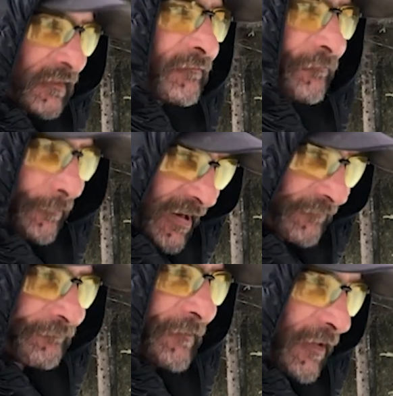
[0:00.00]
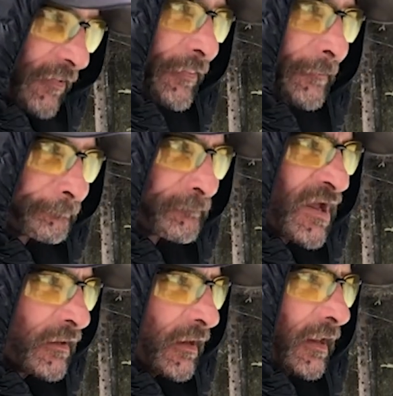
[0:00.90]
for May 5th.
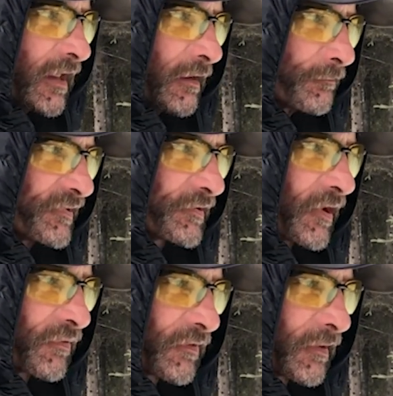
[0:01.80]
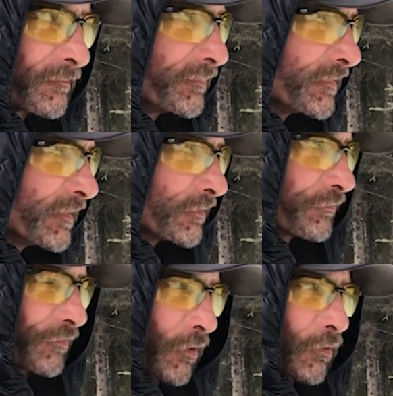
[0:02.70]
And because I'm
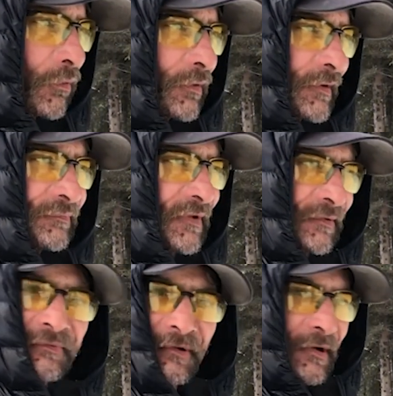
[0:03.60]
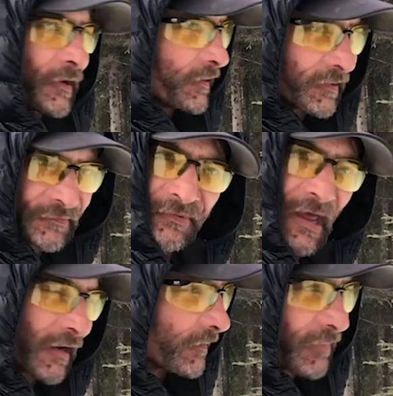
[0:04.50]
so addicted and
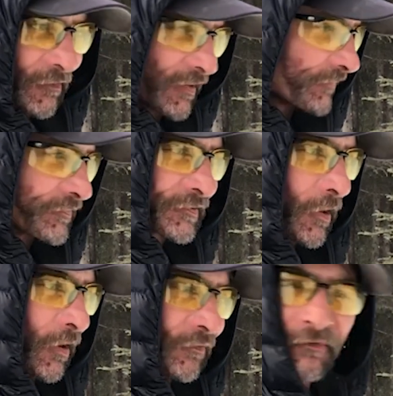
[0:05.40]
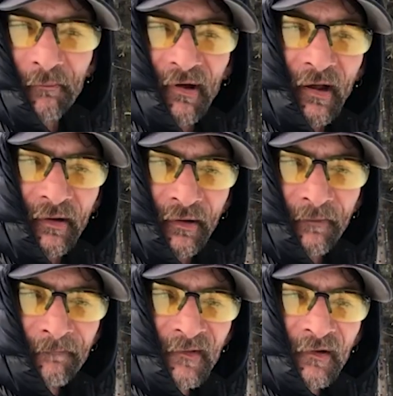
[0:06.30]
excited about racing cars, I bought
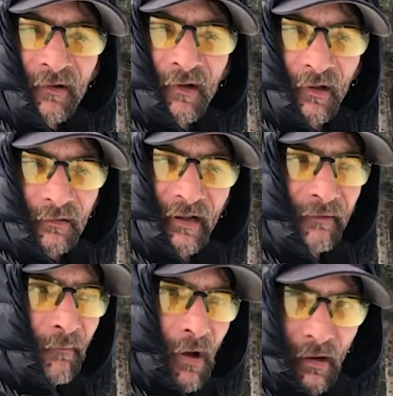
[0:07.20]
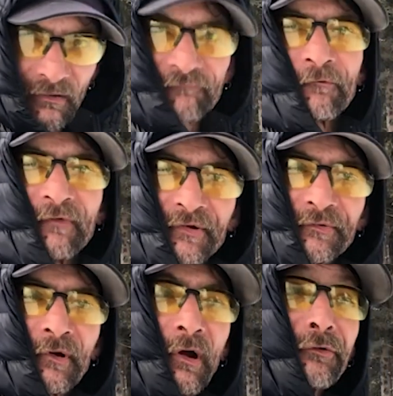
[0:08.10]
a late model for
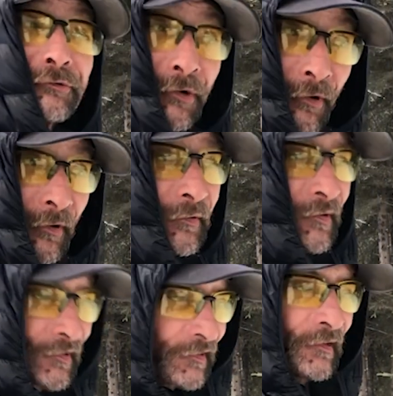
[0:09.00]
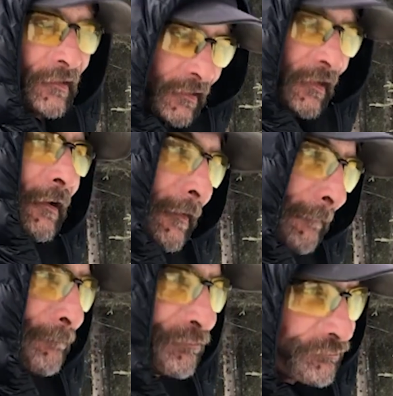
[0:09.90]
racing on dirt.
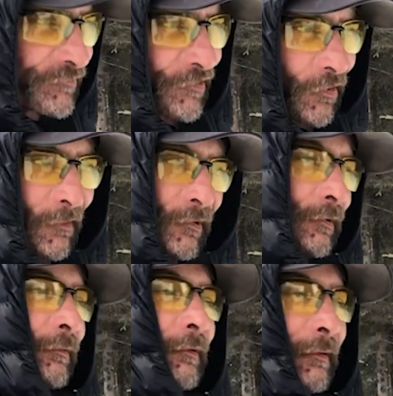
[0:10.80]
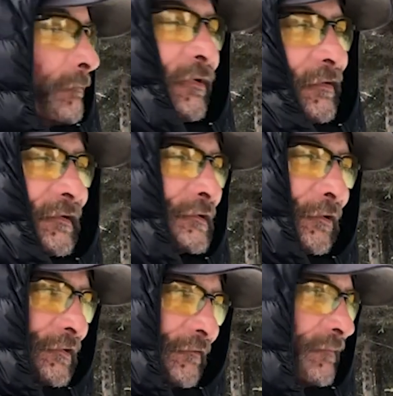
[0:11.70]
So I'm gonna
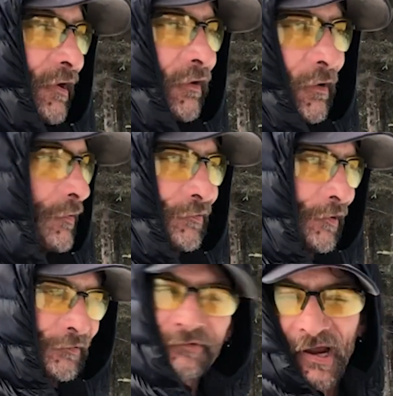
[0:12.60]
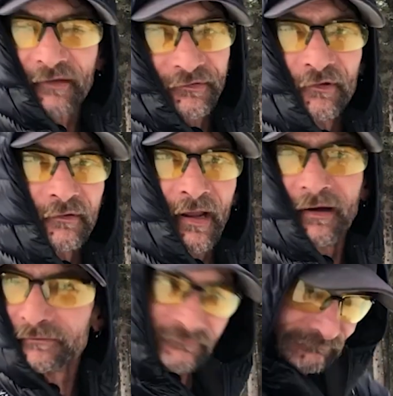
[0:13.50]
go give them hell on the dirt track too now.